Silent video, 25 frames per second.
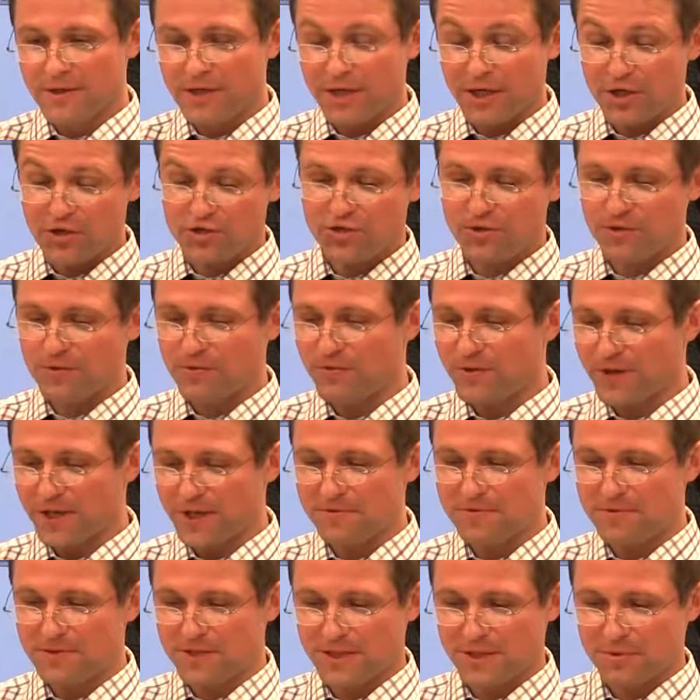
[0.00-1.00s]
Actually
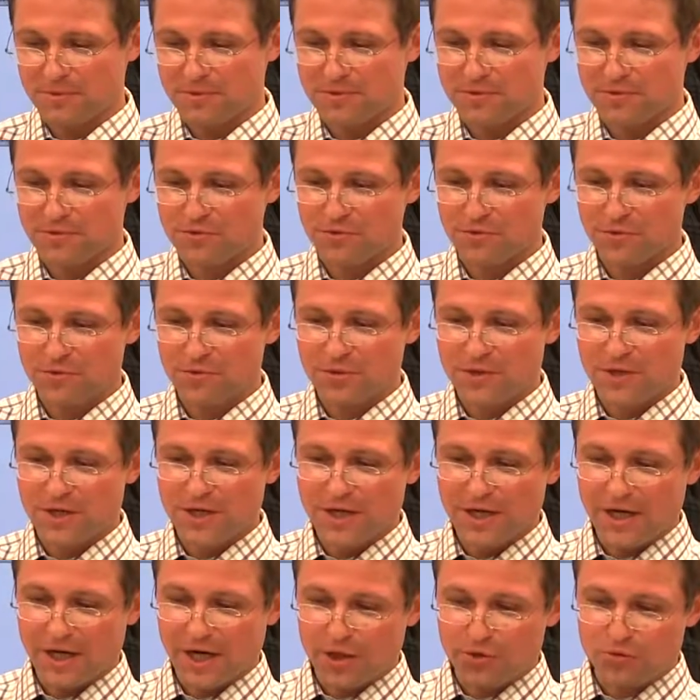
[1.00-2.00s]
5 times. So
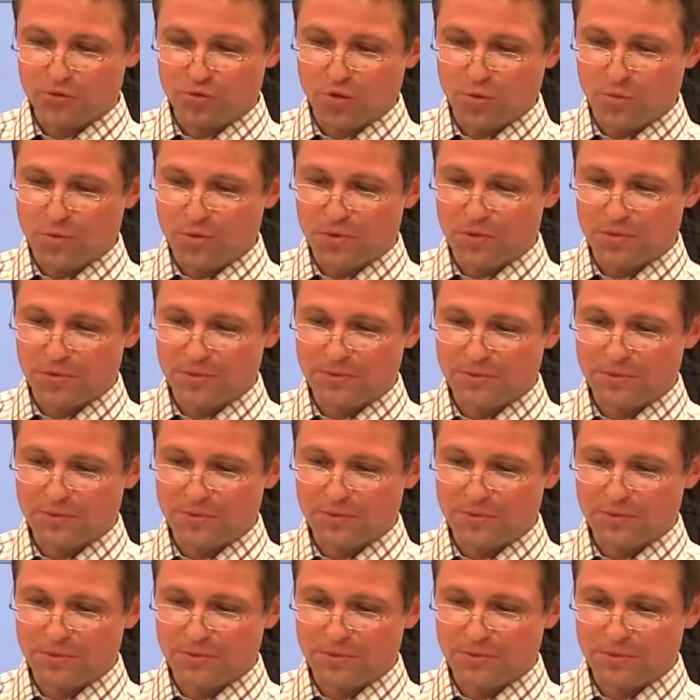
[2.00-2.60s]
October,